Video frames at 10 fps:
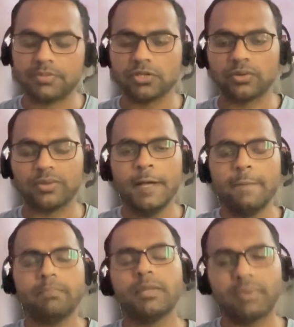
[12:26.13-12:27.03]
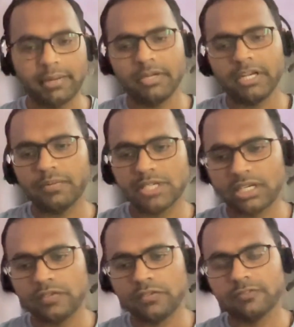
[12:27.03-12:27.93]
So the primary
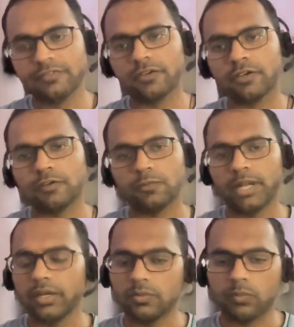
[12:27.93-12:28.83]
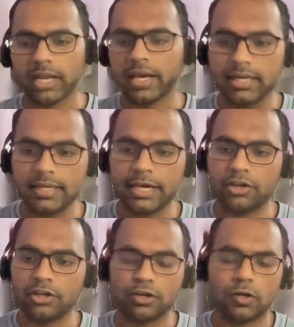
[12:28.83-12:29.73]
objective of when I get
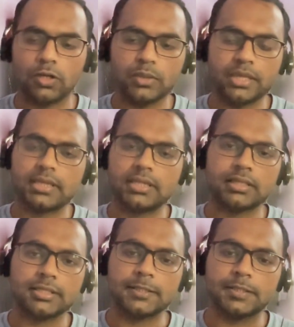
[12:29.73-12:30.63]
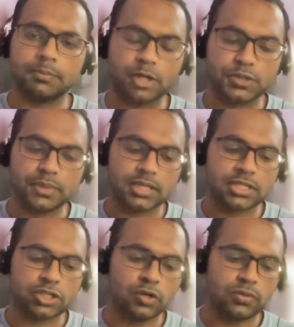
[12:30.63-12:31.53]
on a call with a prospect
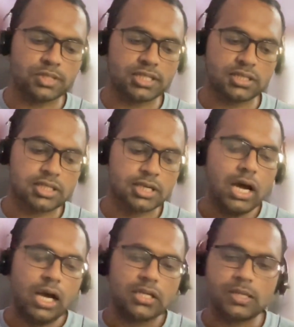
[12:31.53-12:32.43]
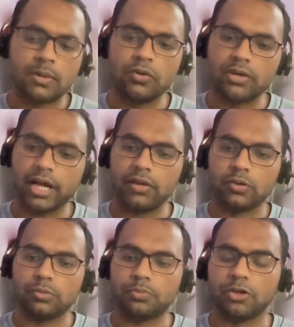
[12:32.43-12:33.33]
is not to just somehow try
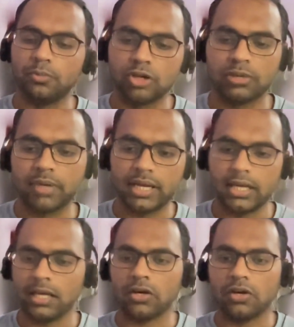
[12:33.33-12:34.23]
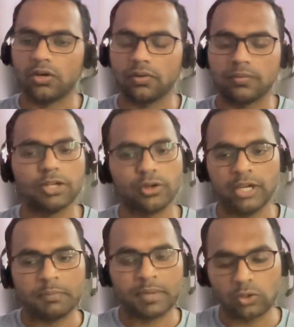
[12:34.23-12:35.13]
to book a meeting or
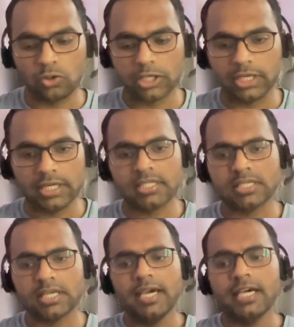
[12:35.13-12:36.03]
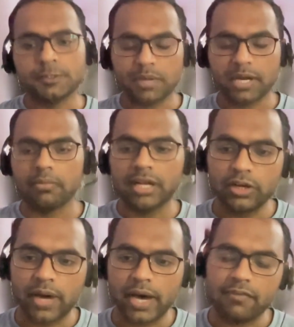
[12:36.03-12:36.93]
hit my quota. It's primarily
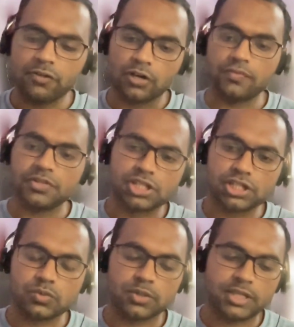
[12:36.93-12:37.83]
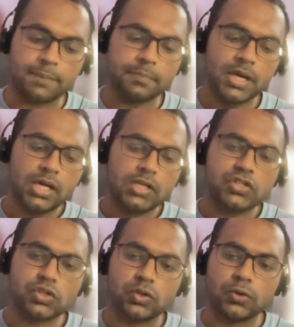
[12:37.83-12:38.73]
to have a conversation with them.
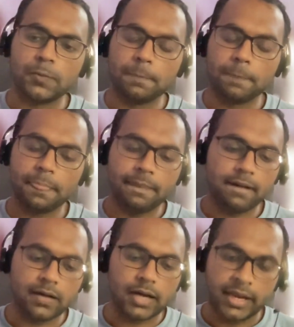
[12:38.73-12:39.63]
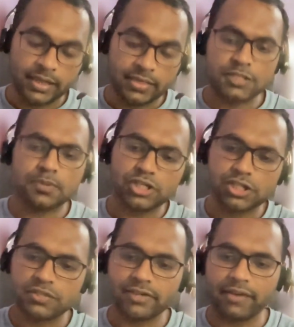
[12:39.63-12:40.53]
So, and in this
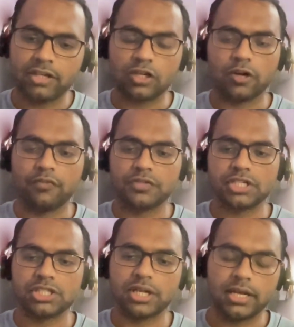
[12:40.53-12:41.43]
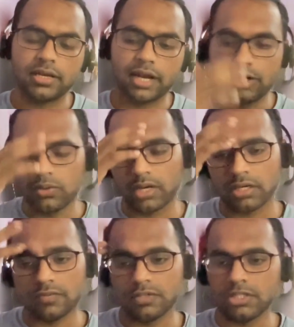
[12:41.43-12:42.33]
process of having a conversation, I try to
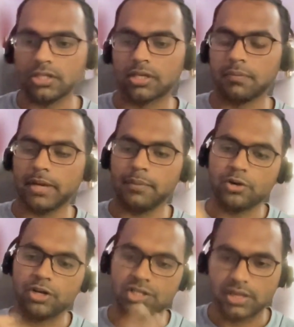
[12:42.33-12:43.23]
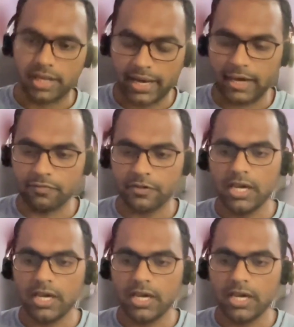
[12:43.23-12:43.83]
uncover certain pain points that they have.